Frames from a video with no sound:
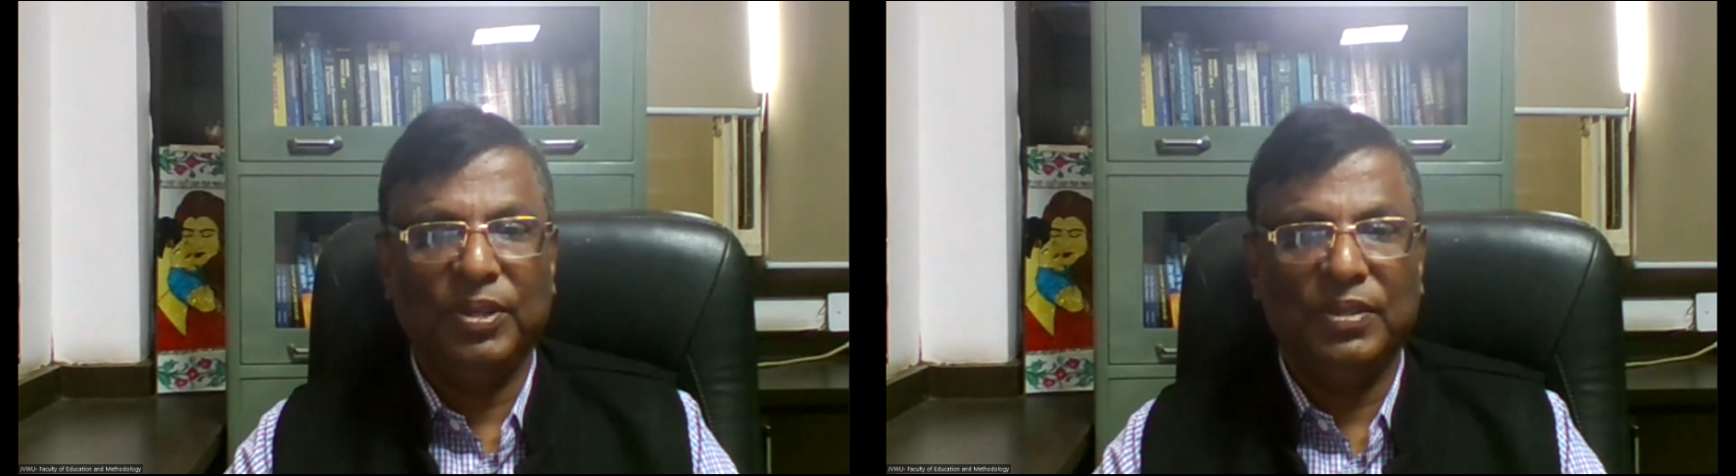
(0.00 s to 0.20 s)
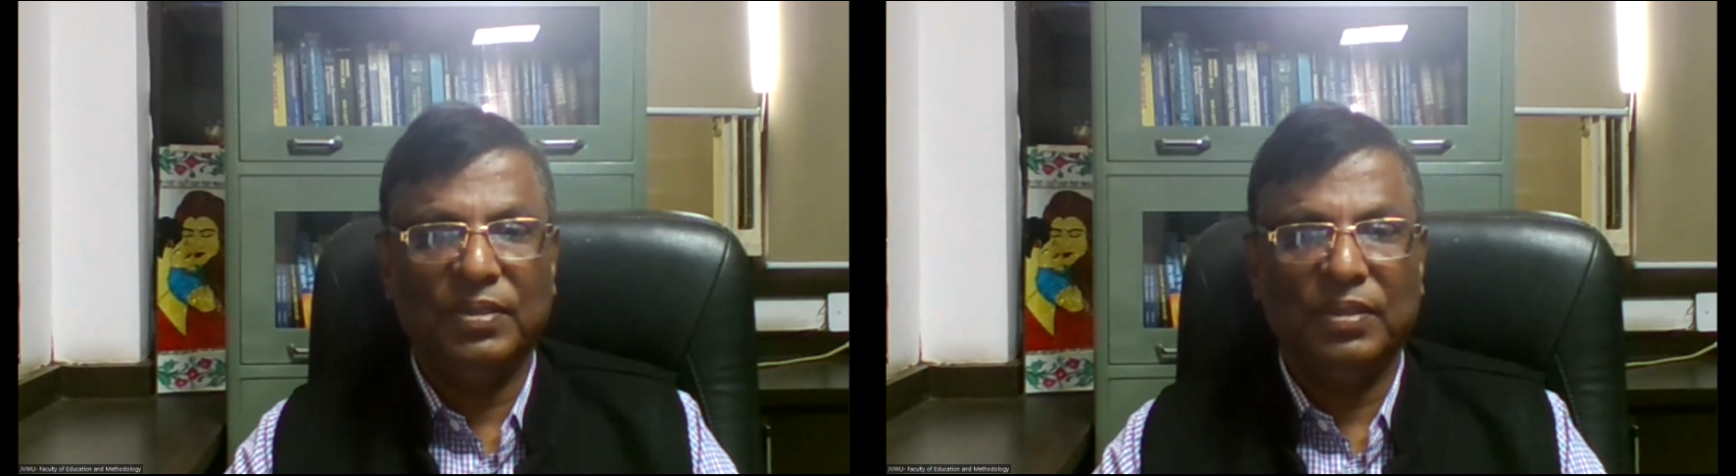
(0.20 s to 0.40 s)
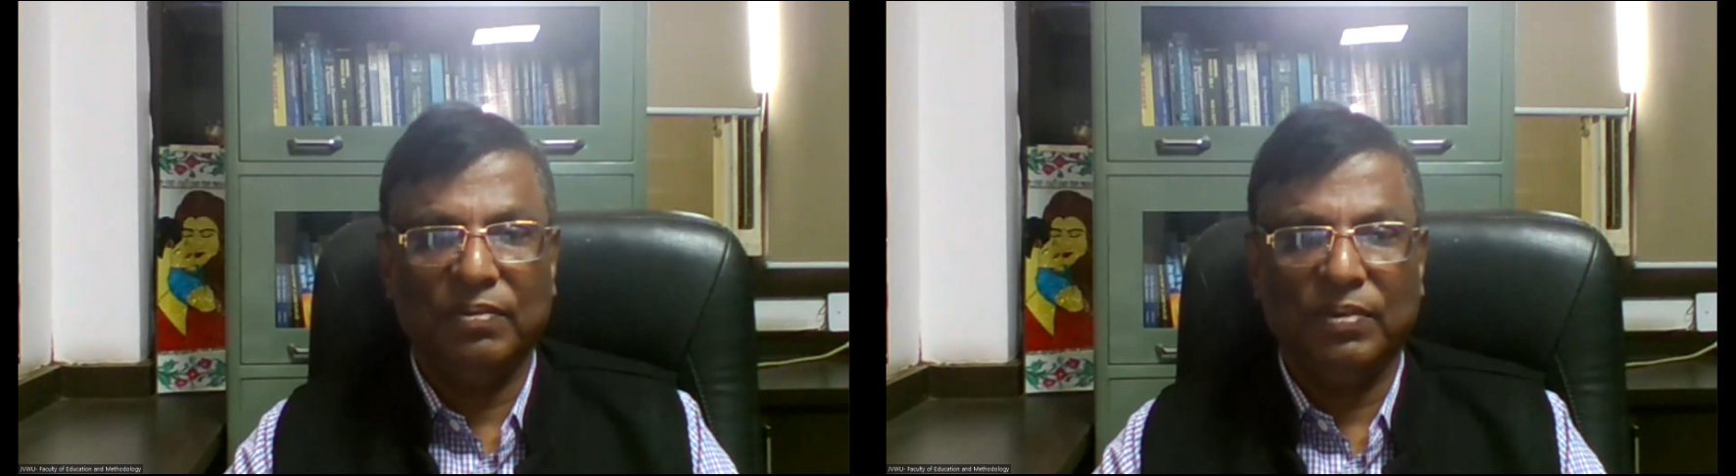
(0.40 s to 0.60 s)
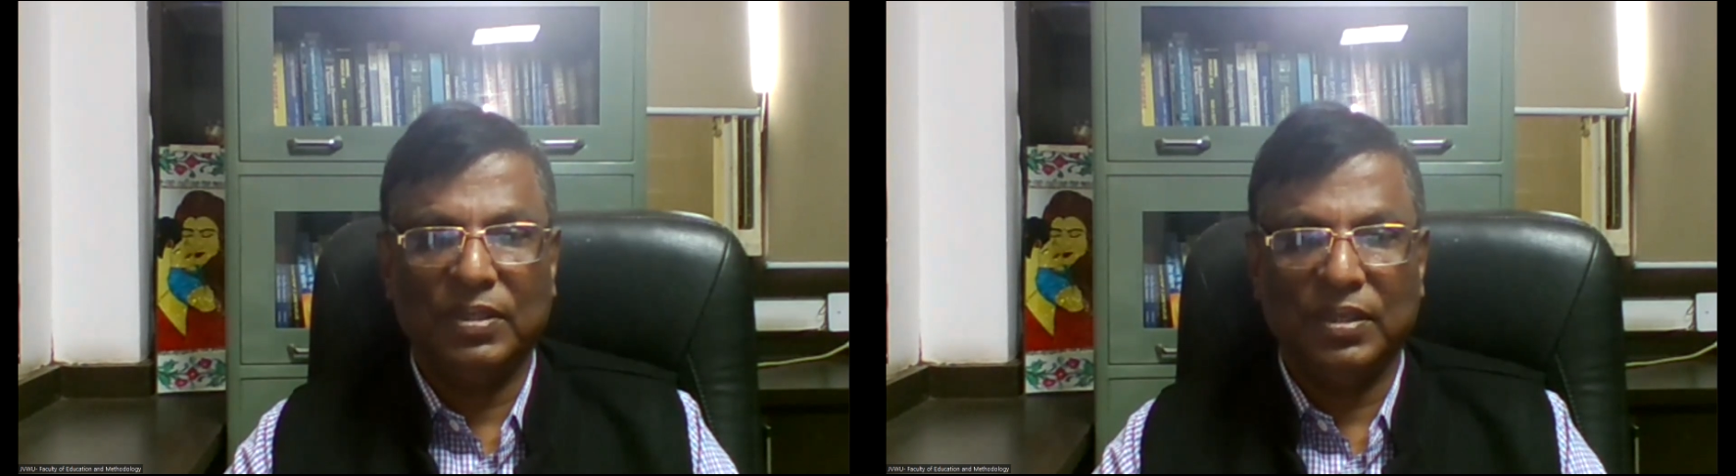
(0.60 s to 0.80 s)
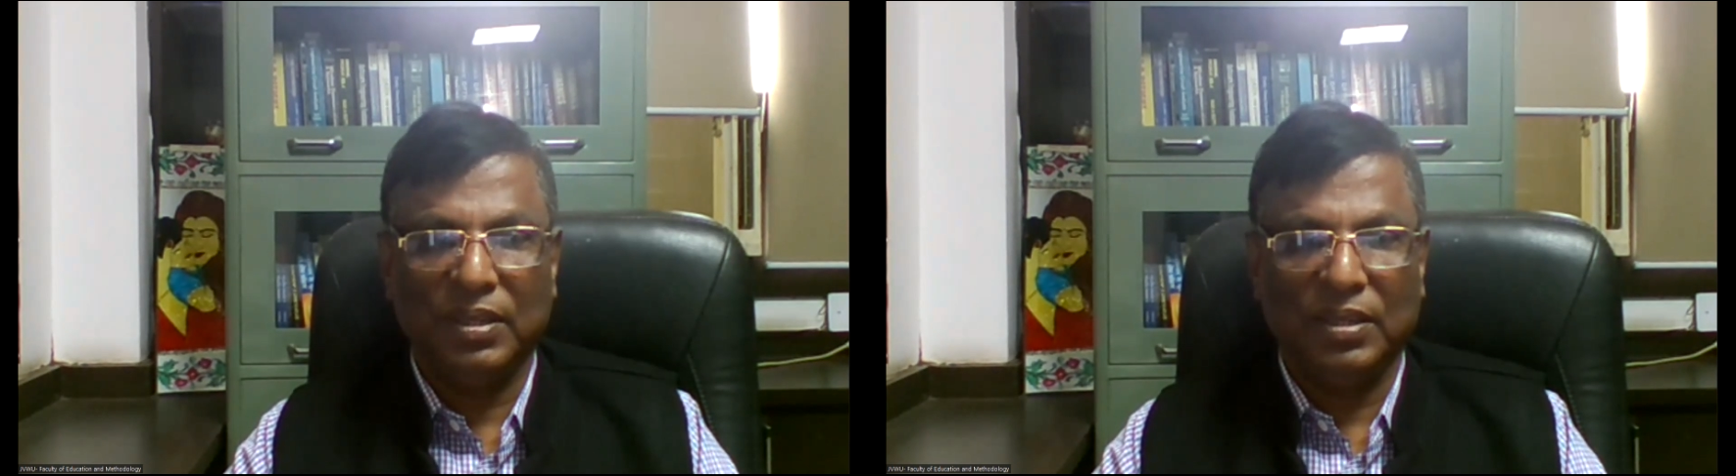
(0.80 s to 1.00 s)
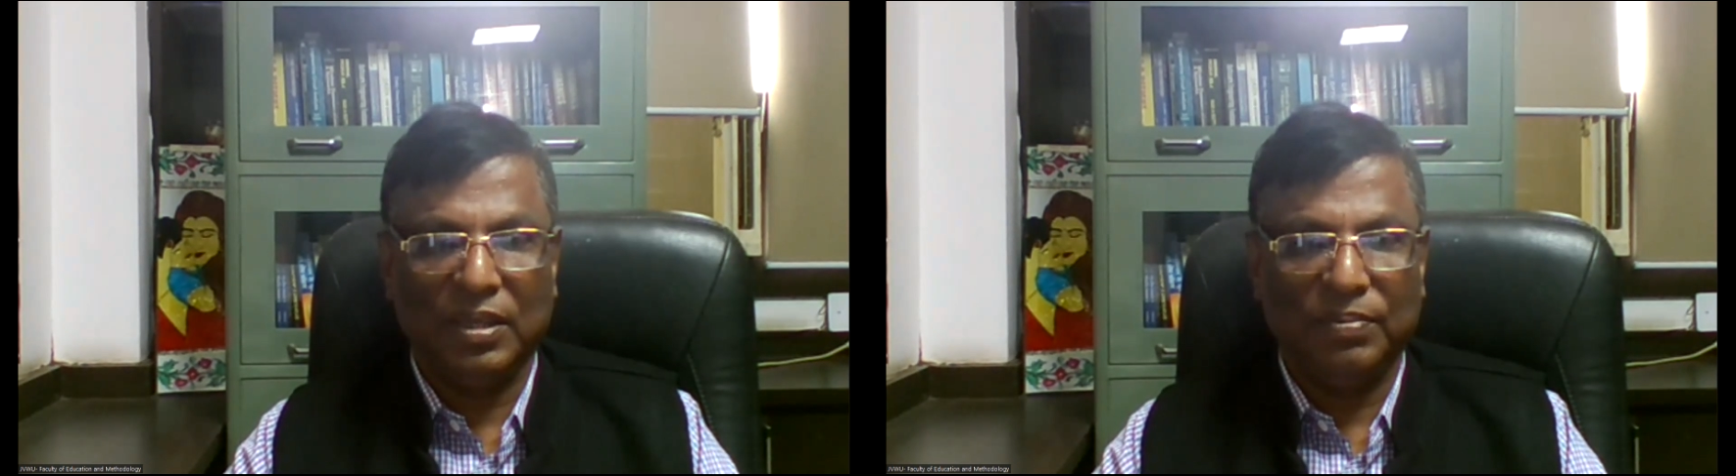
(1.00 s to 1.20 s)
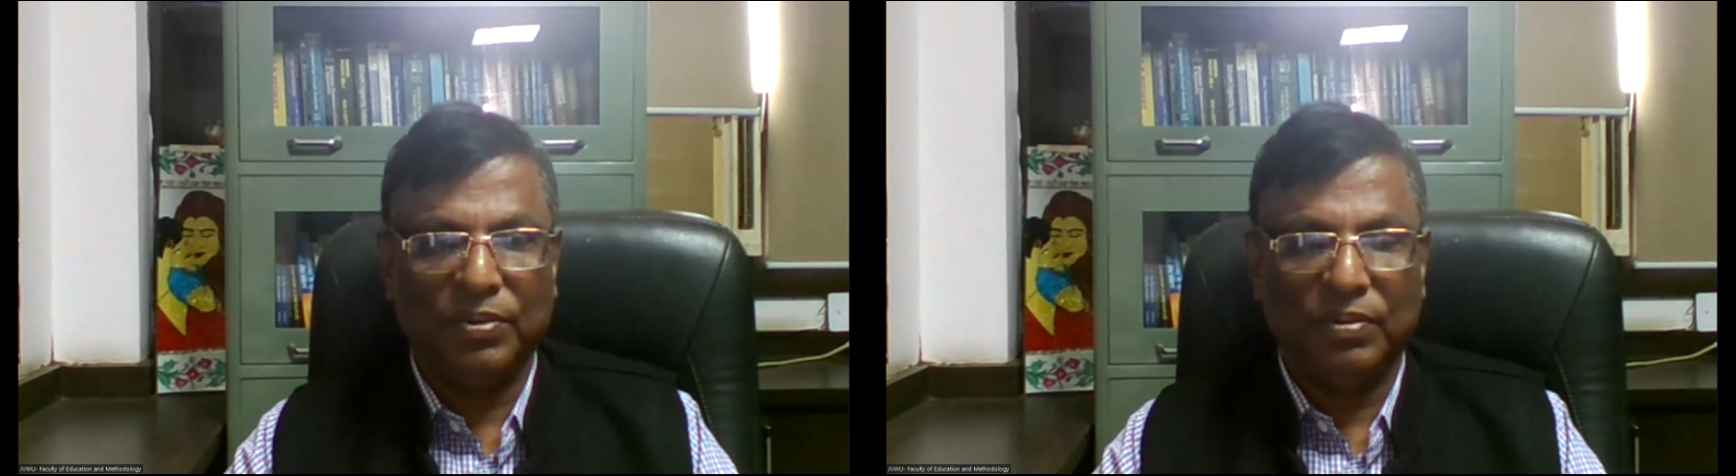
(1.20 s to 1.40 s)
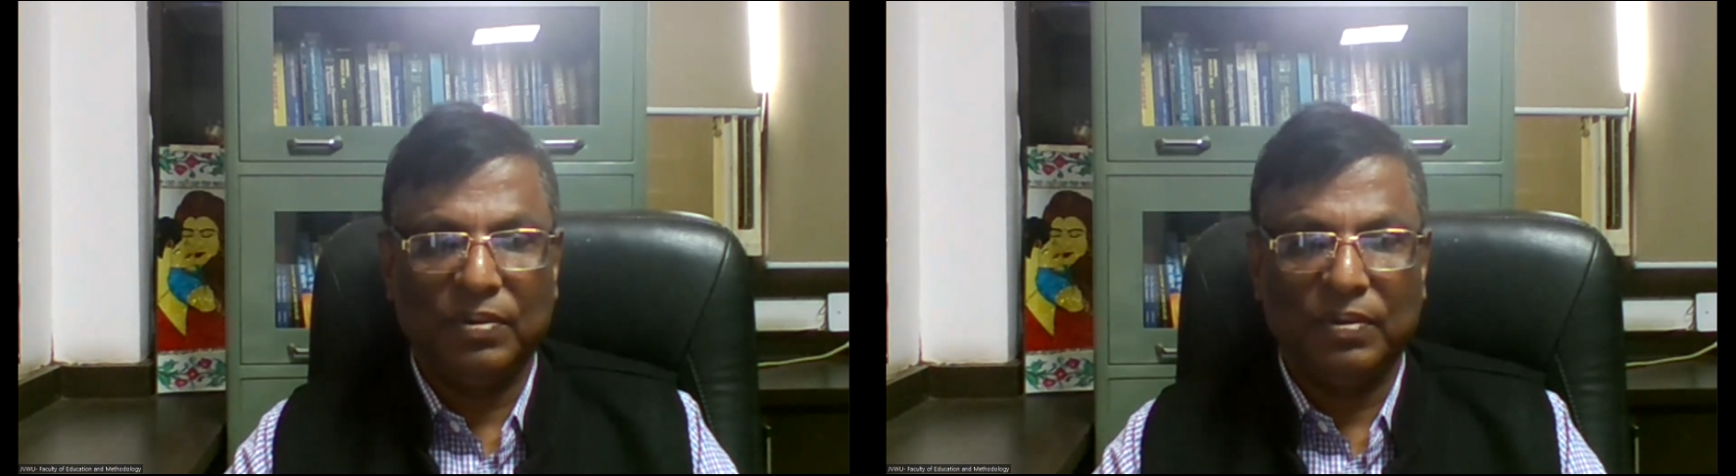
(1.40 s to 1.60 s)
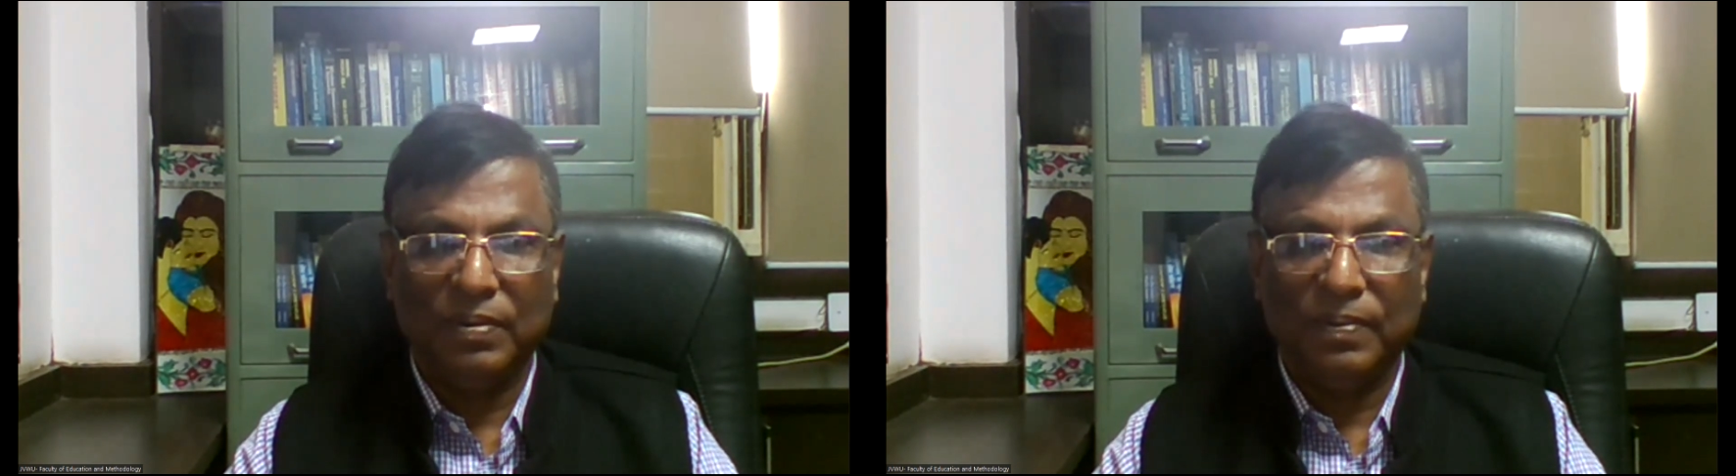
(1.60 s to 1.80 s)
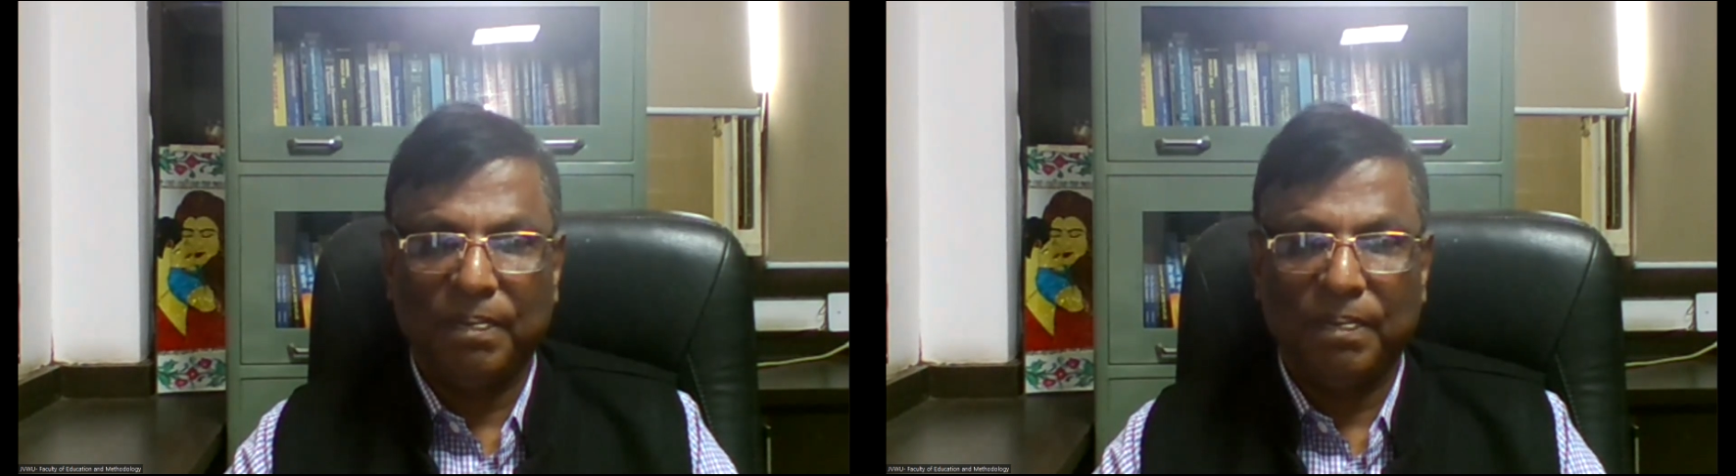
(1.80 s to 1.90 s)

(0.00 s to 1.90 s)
Women's University, Jaipur.